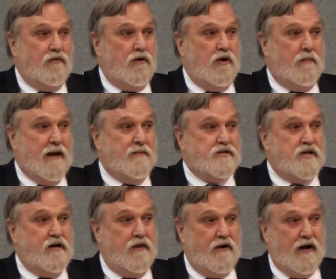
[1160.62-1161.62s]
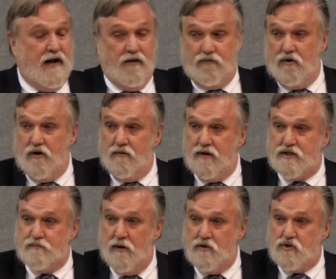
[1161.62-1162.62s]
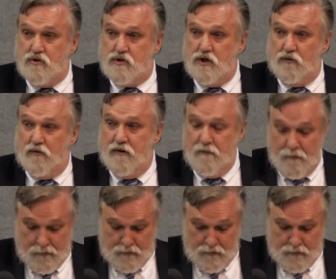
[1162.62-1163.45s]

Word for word: Throw your babies into the Nile. Throw your, expose your children.